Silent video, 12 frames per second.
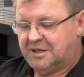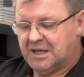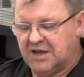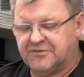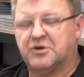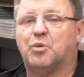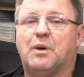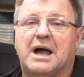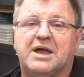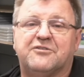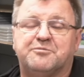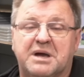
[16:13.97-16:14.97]
Even a
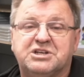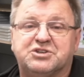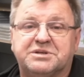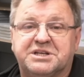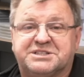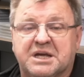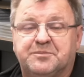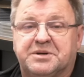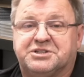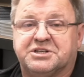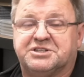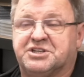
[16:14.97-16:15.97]
way of measuring your
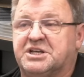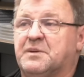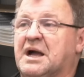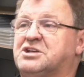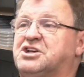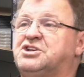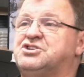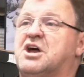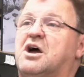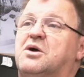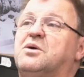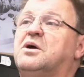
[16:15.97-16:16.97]
temperature so you actually
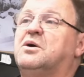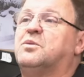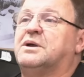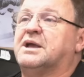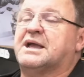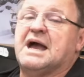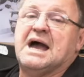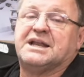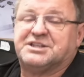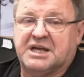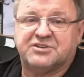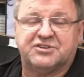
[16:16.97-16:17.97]
know what your car
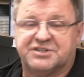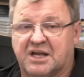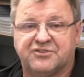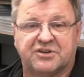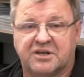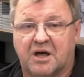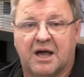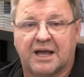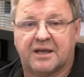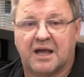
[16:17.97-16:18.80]
doesn't like.